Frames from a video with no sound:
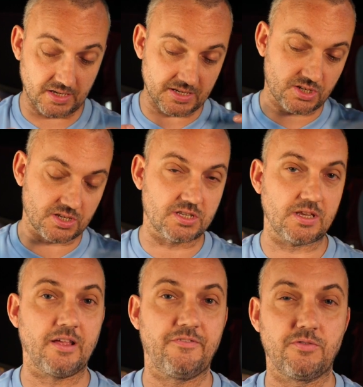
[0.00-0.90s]
So let's just
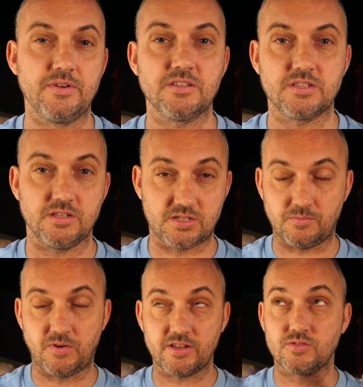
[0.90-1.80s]
say, for instance,
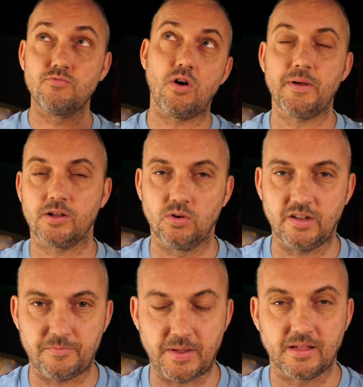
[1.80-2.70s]
right back or
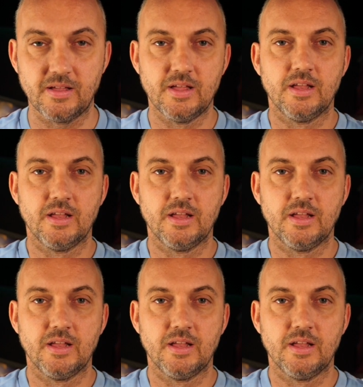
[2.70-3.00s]
left back.